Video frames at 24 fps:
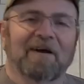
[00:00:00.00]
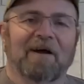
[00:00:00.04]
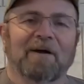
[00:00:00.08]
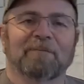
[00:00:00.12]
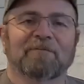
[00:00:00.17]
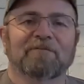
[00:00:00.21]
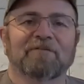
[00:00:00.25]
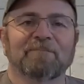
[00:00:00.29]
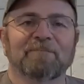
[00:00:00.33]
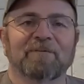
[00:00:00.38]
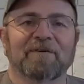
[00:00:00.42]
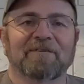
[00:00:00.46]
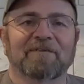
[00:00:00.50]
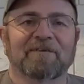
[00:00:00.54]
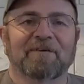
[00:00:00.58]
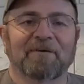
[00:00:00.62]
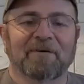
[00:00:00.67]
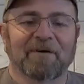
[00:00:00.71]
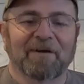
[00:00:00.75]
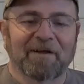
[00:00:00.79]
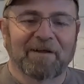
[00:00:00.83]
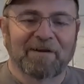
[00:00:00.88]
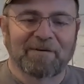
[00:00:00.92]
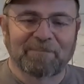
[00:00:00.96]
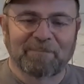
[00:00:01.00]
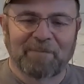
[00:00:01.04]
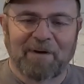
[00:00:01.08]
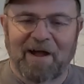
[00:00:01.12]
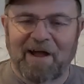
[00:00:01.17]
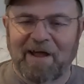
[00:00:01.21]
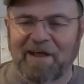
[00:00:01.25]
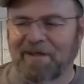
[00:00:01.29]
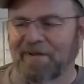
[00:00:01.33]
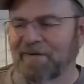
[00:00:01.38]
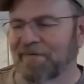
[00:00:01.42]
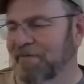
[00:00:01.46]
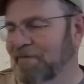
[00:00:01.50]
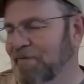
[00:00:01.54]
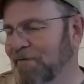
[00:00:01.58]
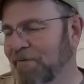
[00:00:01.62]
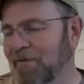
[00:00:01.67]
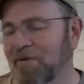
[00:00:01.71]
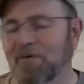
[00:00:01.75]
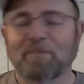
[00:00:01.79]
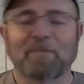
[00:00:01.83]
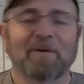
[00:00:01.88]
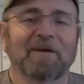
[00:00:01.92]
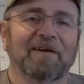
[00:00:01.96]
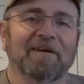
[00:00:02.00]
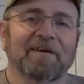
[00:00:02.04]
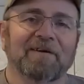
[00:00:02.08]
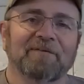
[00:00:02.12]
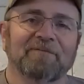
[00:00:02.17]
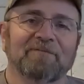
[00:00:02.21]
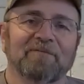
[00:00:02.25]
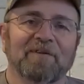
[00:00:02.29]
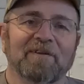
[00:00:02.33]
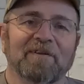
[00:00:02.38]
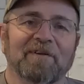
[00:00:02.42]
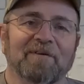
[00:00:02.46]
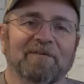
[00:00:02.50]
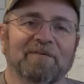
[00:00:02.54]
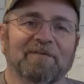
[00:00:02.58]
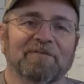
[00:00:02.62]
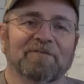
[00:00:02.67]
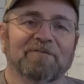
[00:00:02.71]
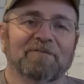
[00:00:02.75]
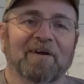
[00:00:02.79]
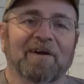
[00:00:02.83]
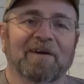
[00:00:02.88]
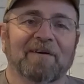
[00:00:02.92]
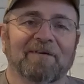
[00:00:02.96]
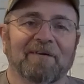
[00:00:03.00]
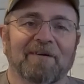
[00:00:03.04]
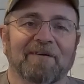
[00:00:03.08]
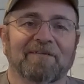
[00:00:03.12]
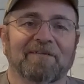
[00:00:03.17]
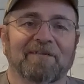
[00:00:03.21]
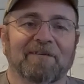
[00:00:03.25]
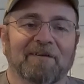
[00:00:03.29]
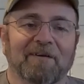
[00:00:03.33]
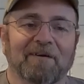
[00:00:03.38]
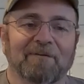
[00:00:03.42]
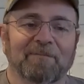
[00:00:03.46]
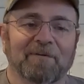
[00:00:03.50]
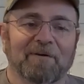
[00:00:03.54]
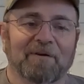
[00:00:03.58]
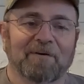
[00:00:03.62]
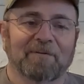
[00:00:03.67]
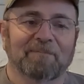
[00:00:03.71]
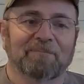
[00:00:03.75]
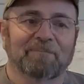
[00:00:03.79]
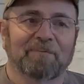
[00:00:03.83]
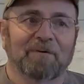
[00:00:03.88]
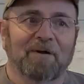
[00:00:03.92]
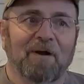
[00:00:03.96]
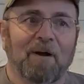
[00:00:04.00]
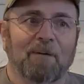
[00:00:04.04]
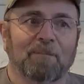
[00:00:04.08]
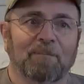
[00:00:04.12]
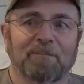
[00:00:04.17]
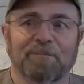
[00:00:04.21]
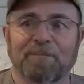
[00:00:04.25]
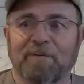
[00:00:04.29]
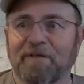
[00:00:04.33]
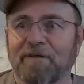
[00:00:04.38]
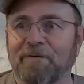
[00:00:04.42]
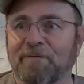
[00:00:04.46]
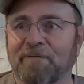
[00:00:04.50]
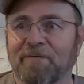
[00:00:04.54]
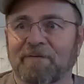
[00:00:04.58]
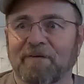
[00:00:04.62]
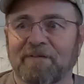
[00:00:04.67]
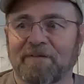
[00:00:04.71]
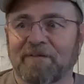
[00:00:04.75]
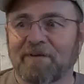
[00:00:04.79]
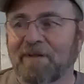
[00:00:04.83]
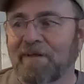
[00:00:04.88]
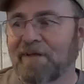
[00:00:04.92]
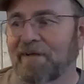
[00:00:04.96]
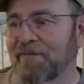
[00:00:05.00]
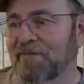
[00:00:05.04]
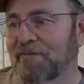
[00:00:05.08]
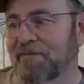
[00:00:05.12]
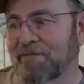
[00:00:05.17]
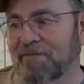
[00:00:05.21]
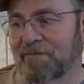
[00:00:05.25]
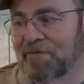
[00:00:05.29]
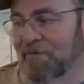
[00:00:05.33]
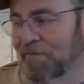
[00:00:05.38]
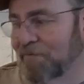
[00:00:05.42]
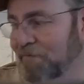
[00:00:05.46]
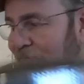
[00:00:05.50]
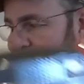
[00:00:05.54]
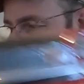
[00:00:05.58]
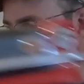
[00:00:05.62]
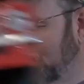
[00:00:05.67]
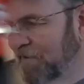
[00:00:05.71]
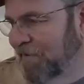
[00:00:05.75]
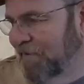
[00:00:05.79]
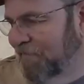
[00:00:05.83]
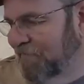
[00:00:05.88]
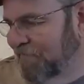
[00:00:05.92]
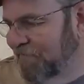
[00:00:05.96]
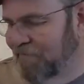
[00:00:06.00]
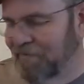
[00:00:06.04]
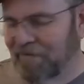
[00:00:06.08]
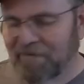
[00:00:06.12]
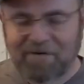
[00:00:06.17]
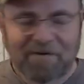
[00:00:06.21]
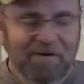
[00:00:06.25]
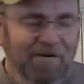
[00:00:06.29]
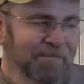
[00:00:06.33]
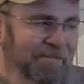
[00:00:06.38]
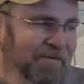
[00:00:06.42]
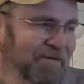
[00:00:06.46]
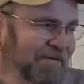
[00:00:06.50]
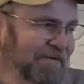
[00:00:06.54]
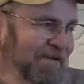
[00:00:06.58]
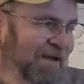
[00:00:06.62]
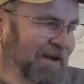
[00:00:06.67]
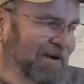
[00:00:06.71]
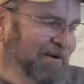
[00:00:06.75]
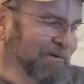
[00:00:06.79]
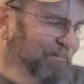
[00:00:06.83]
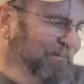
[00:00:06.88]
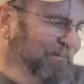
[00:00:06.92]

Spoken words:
option but to go ahead and buy it. So there'll be a video on drag racing coming up probably within the next 2 or 3 weeks. I'm excited